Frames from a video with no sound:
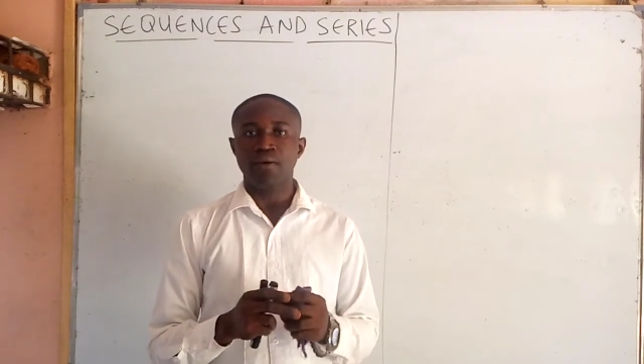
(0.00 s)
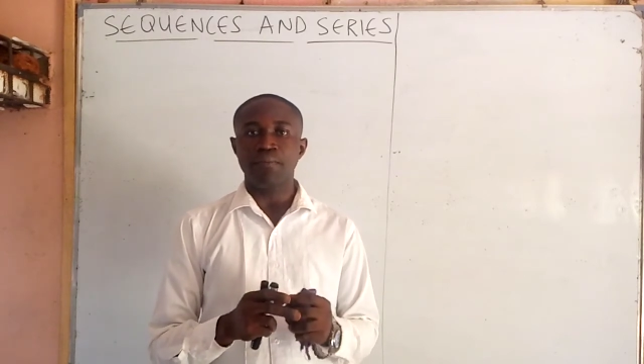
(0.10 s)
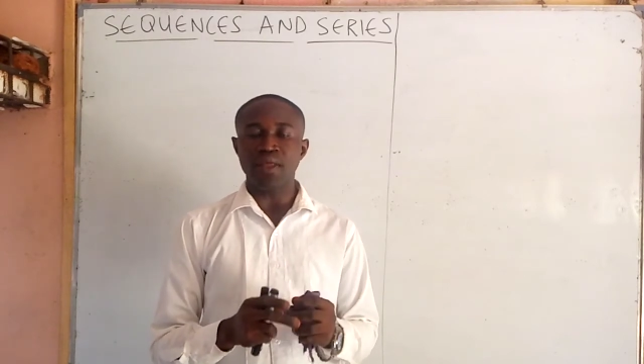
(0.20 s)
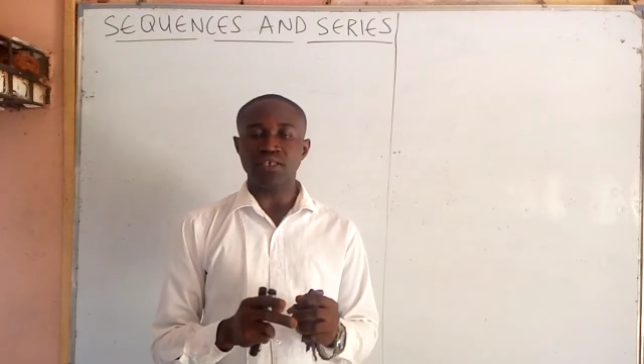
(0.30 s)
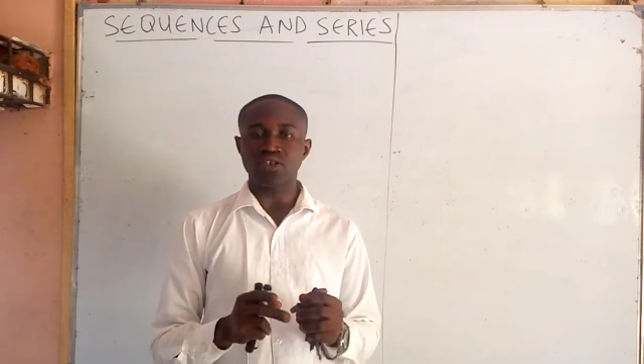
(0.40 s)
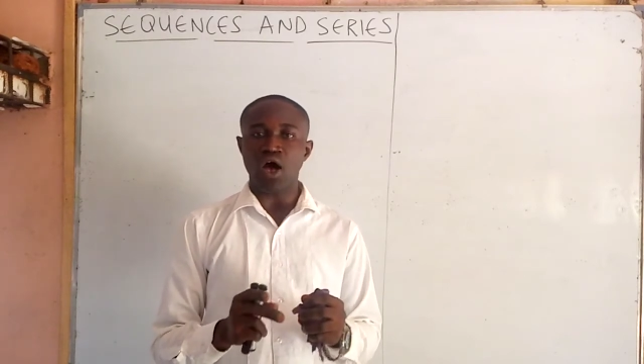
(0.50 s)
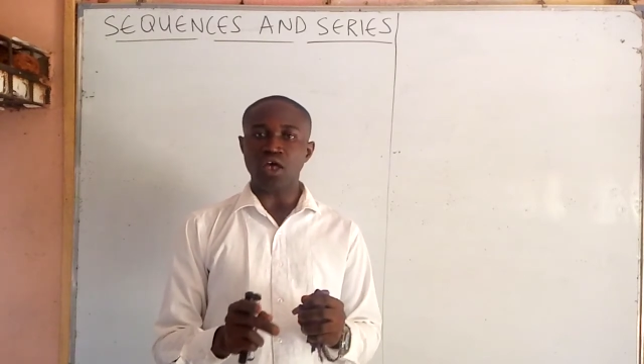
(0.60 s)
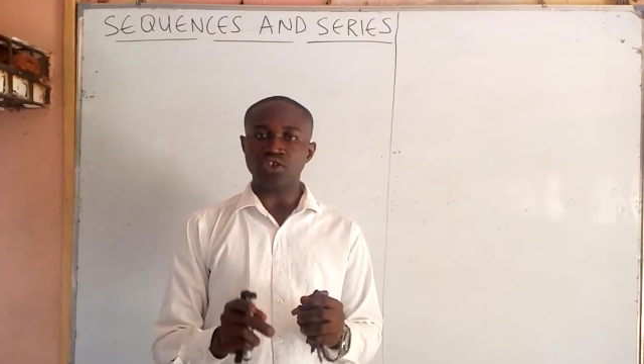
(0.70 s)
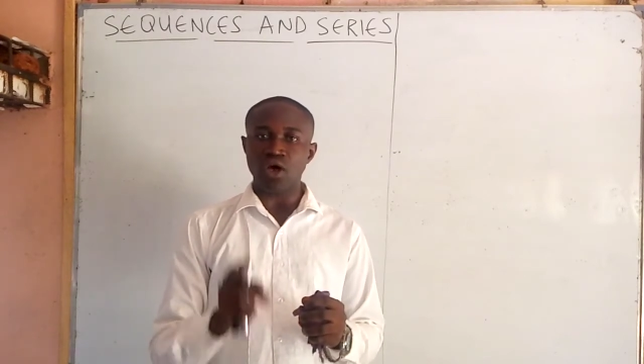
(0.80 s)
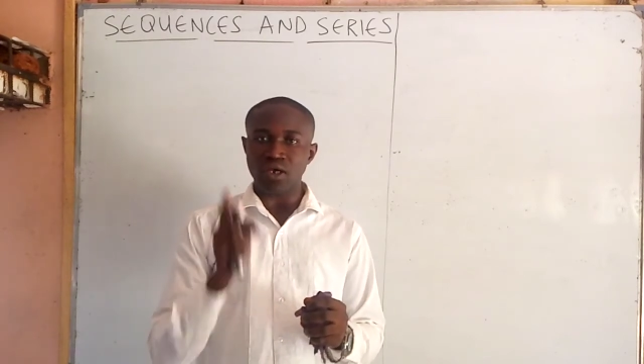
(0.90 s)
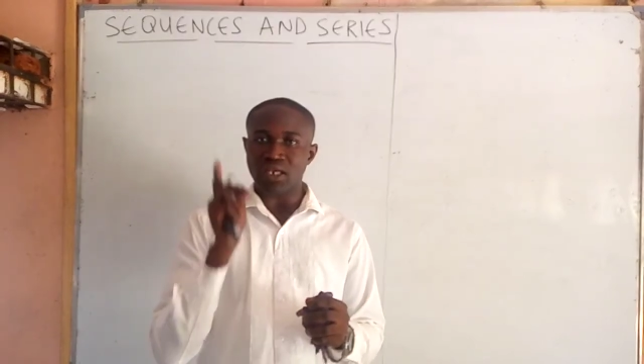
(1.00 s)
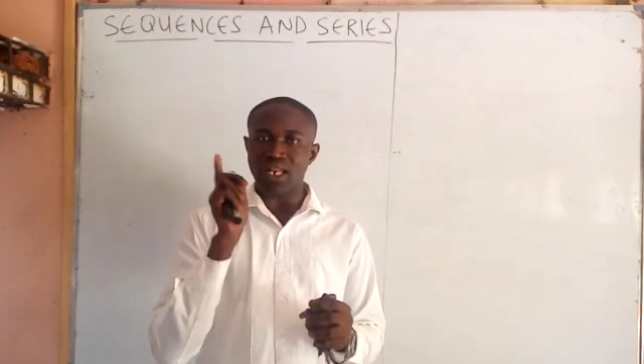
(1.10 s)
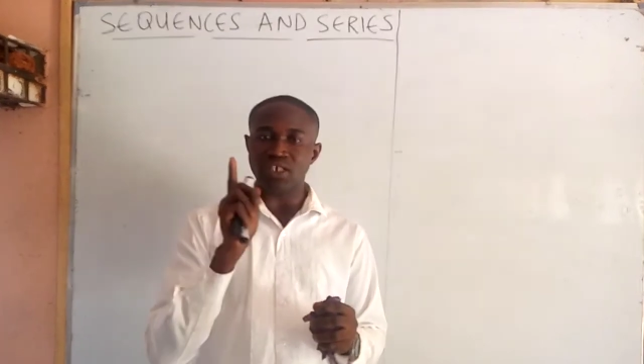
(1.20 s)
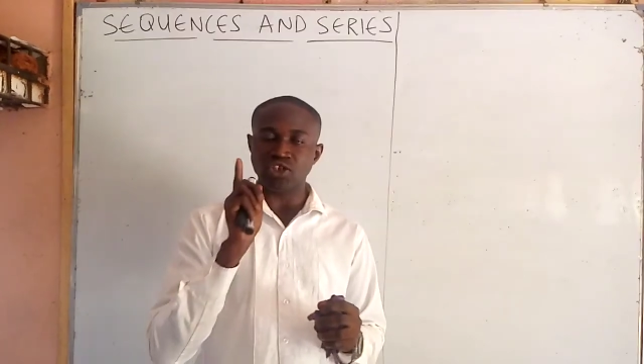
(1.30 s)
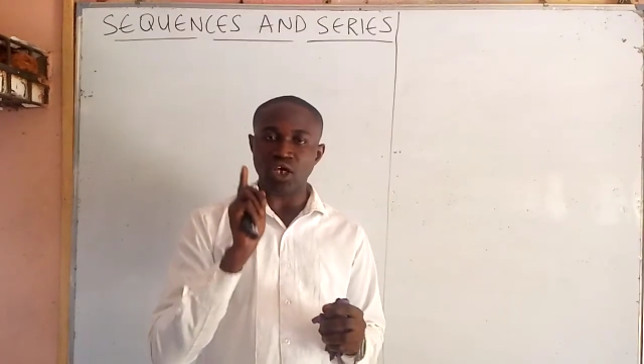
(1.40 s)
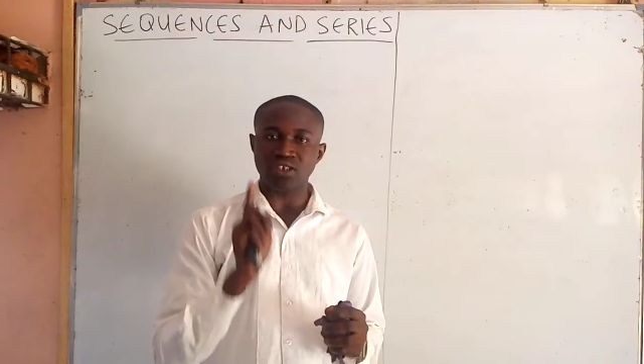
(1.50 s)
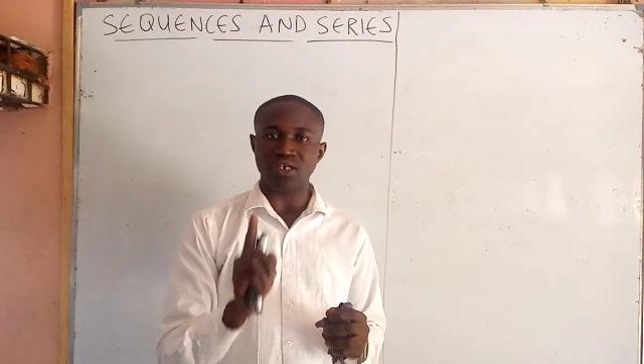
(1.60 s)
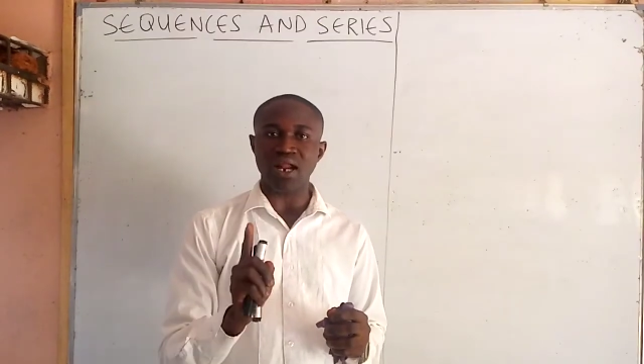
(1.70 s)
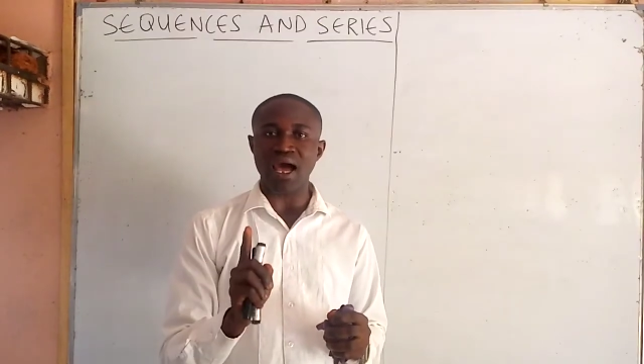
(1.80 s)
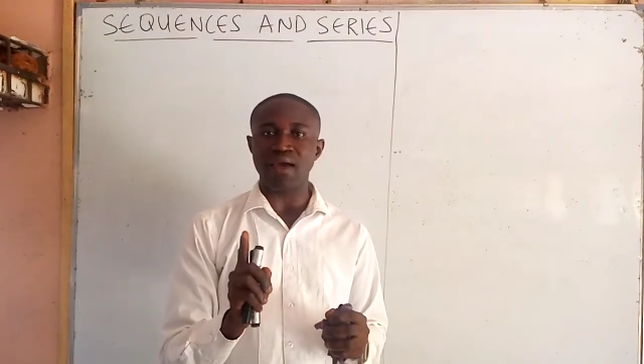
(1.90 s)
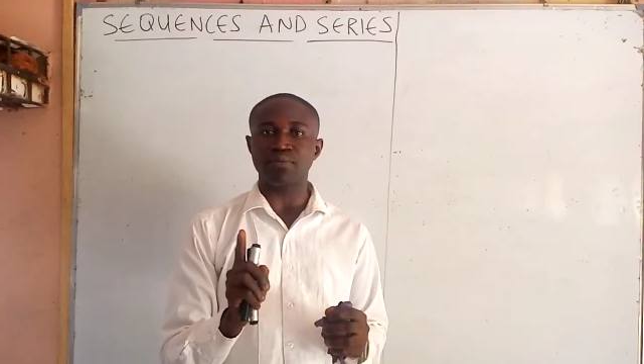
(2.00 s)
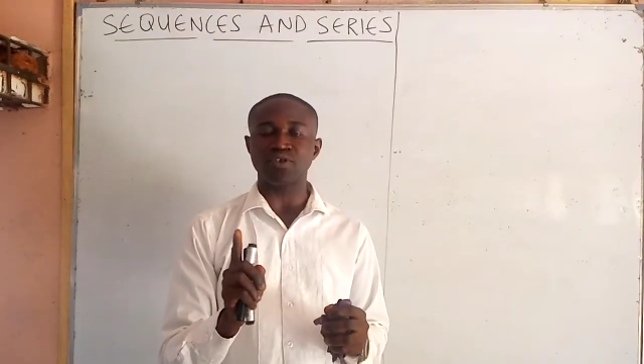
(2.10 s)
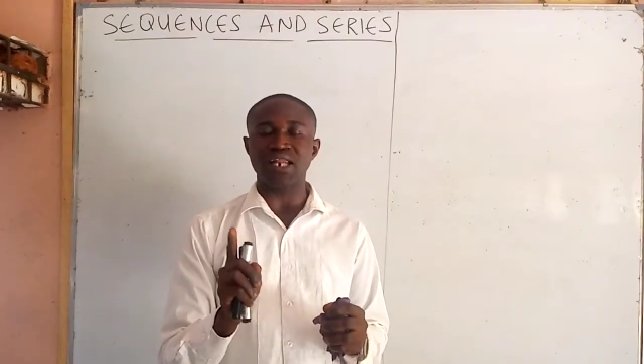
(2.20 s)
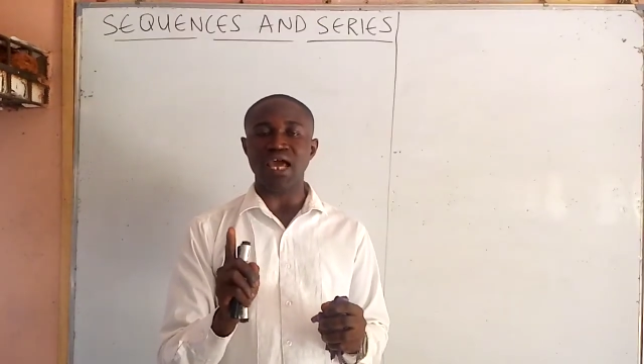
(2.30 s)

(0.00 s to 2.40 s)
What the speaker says: Please also click subscribe so